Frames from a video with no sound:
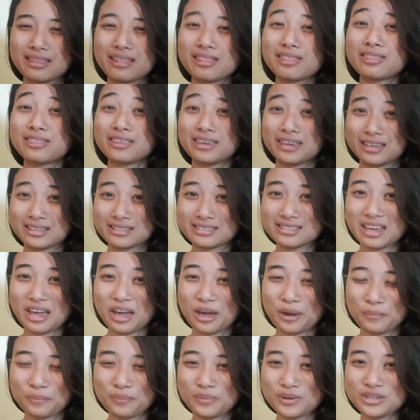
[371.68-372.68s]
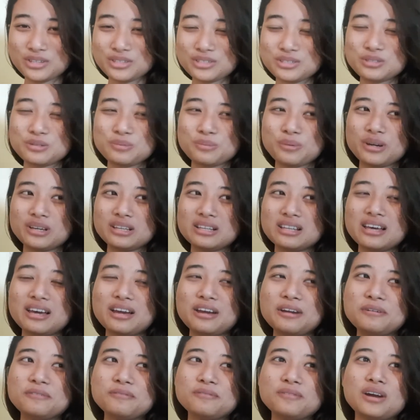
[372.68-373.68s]
things happens to my
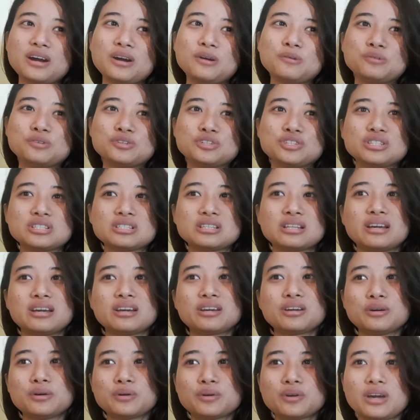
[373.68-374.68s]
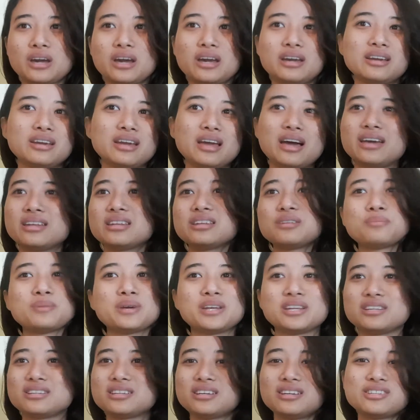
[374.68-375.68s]
life, I was just like, okay, I need
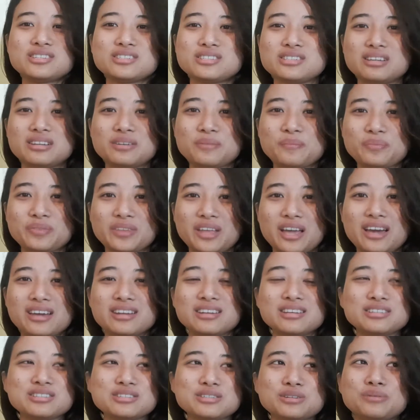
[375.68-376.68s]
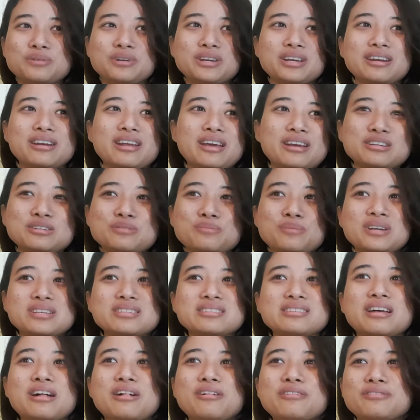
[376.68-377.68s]
meditation, I need to reconnect to
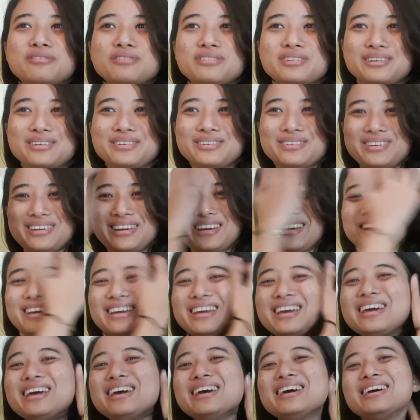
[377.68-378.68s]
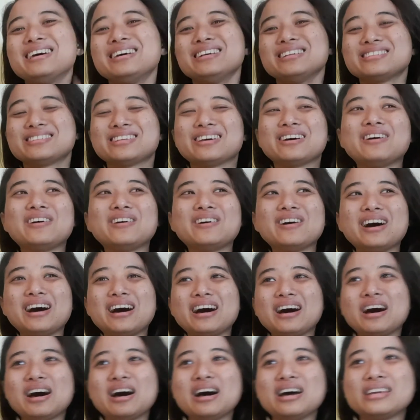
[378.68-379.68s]
myself. Okay, so
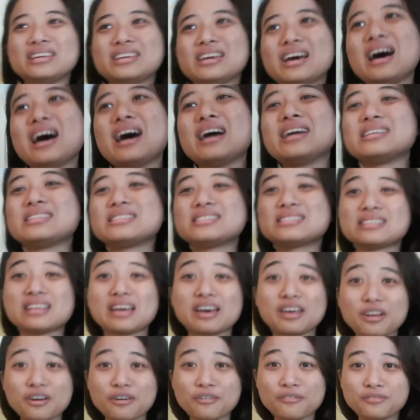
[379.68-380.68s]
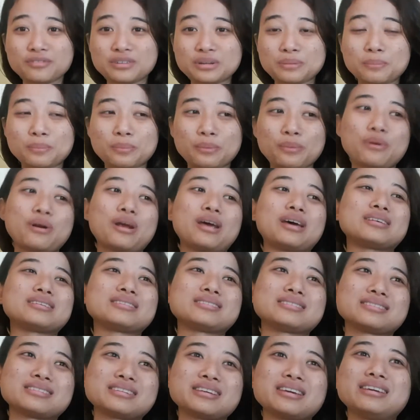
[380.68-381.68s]
yeah, instead of
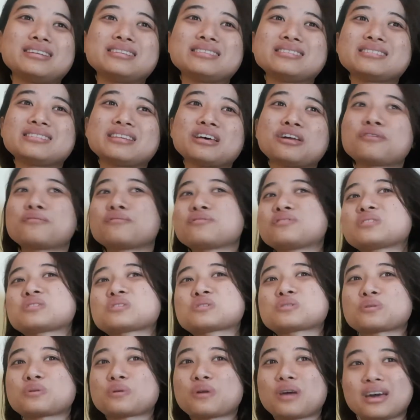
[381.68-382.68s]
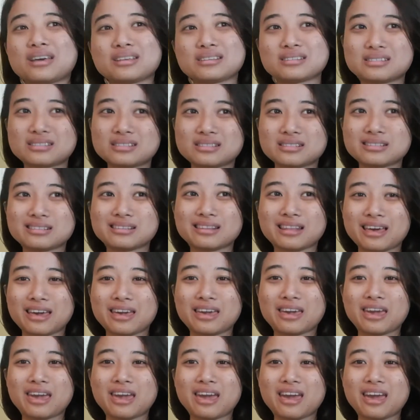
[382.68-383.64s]
depressed, instead of stressed, like